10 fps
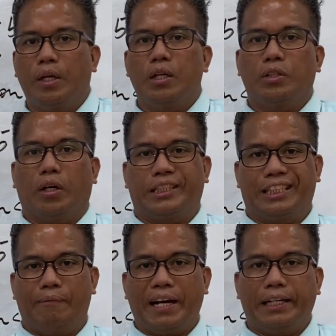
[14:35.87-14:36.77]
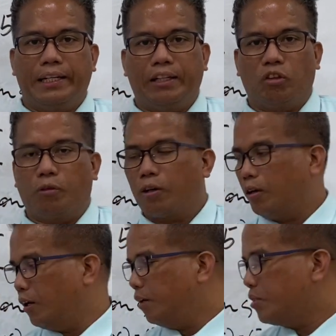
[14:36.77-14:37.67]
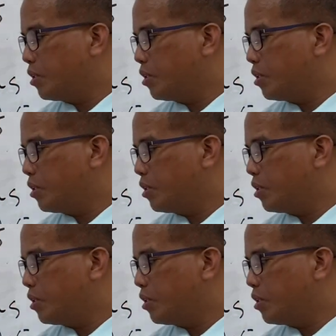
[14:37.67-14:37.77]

So it's divided into 4 columns.